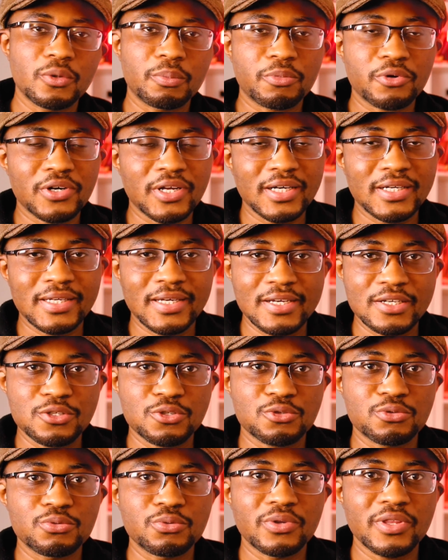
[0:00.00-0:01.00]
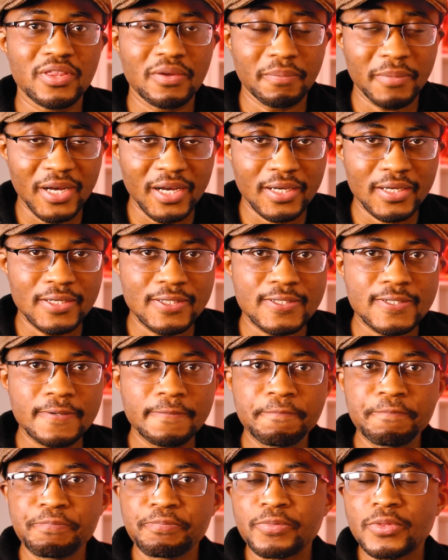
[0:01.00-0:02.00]
your product gets to the market.
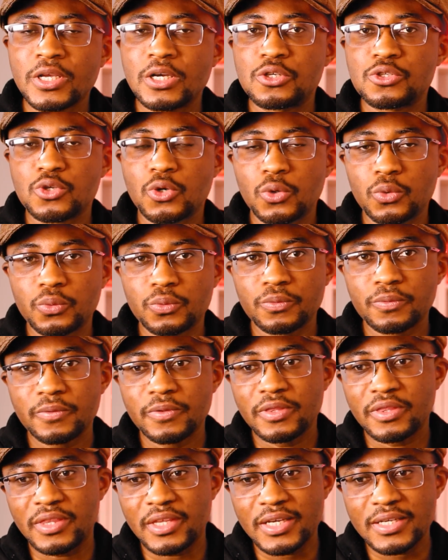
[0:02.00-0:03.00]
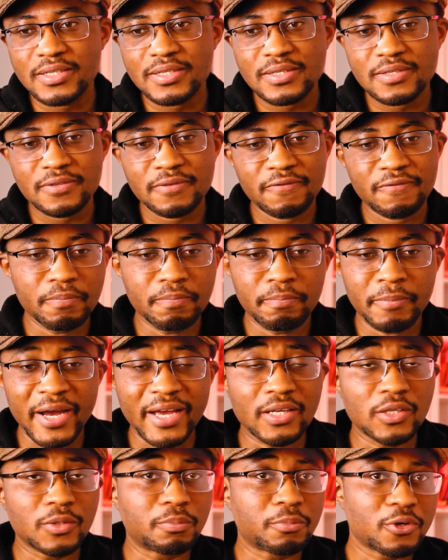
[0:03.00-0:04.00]
So this
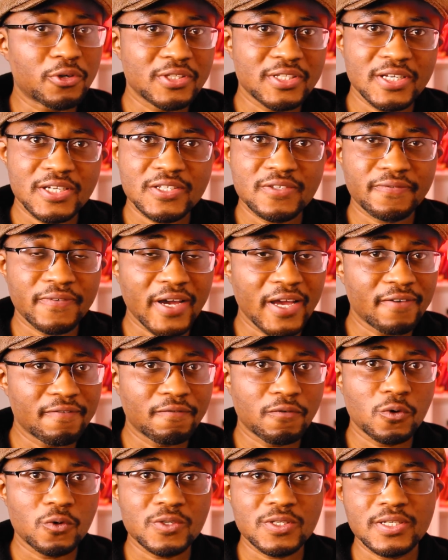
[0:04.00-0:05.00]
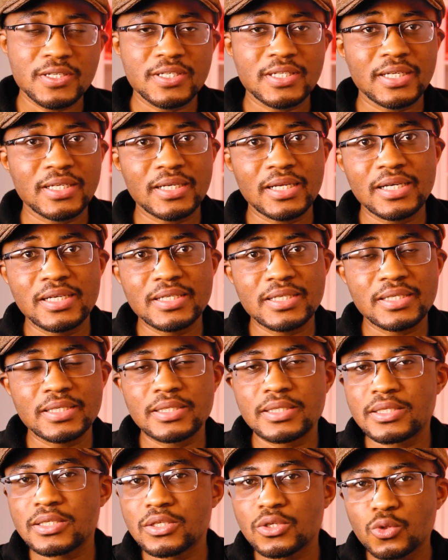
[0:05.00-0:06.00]
Michael Porter's 5 forces
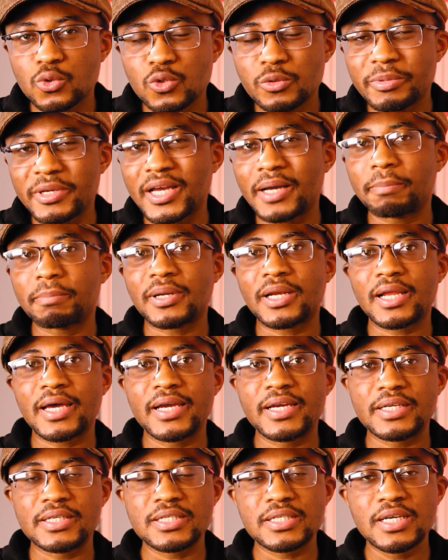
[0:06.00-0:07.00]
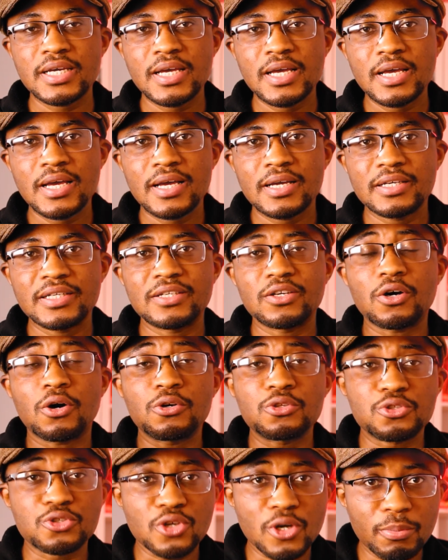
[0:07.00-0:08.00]
analysis could be applied
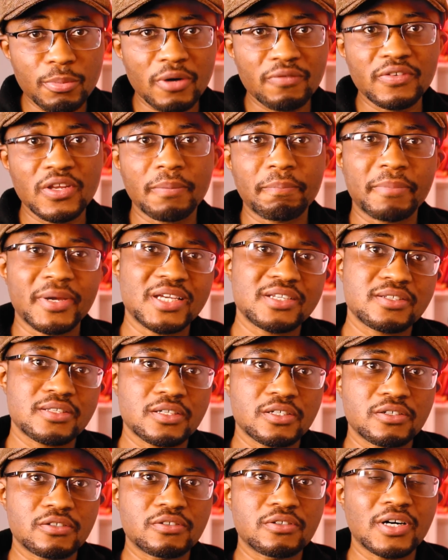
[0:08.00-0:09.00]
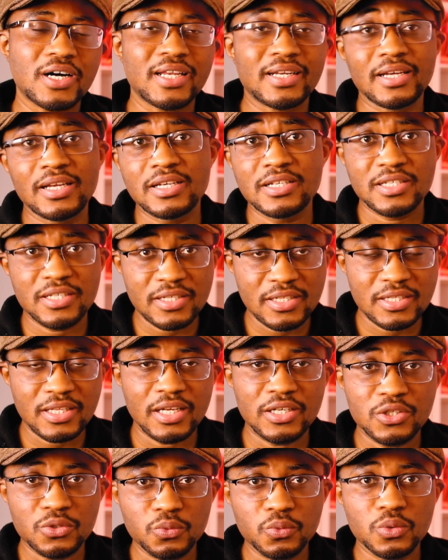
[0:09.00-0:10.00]
on top of the PESTEL analysis
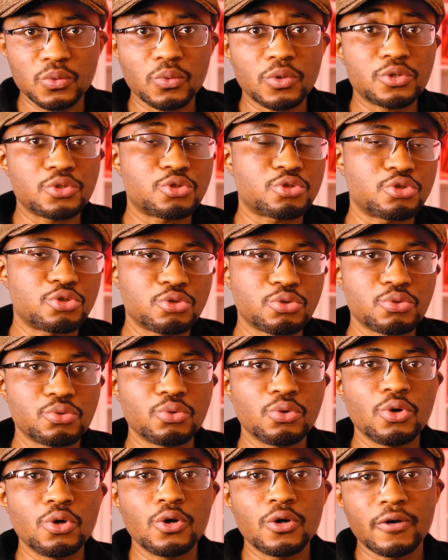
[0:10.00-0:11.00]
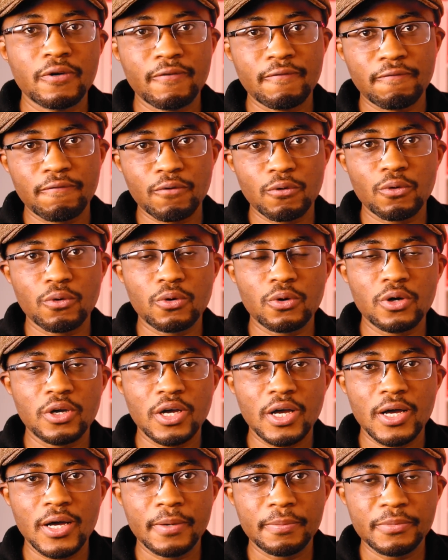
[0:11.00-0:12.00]
that you would want to do for
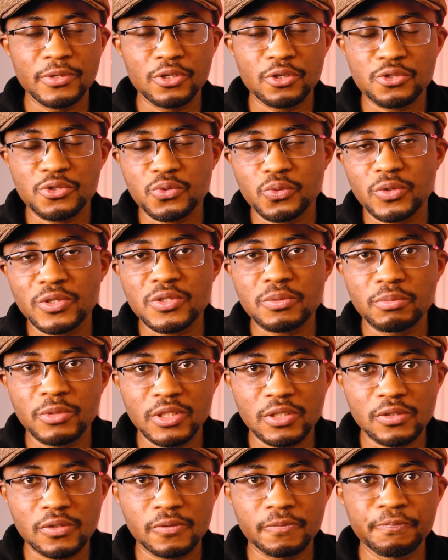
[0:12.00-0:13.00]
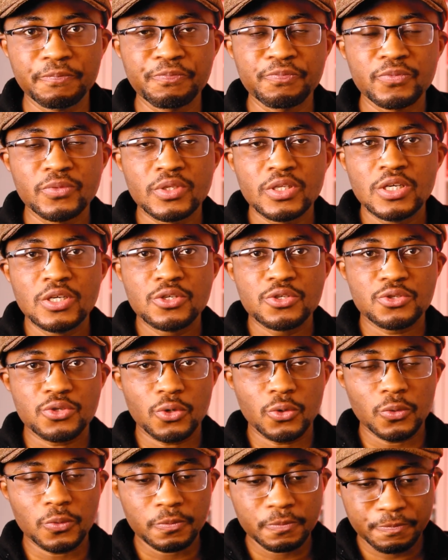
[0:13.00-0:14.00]
your SWOT model.
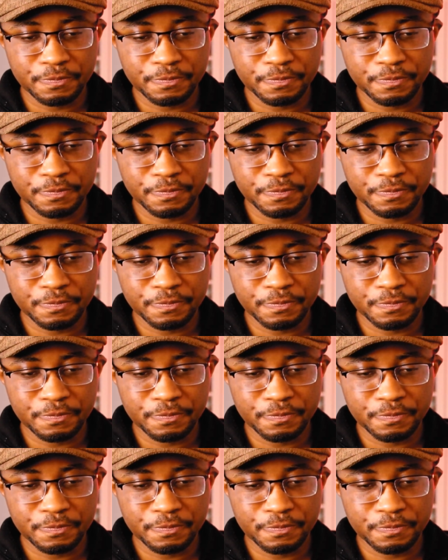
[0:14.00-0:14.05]
So